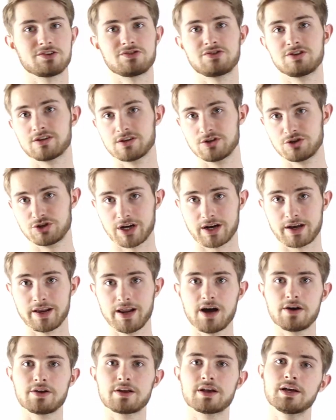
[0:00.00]
so you can check it
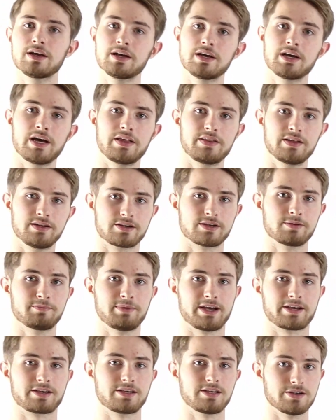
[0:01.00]
out and then come
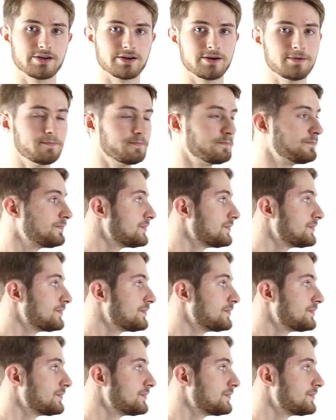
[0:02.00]
back here.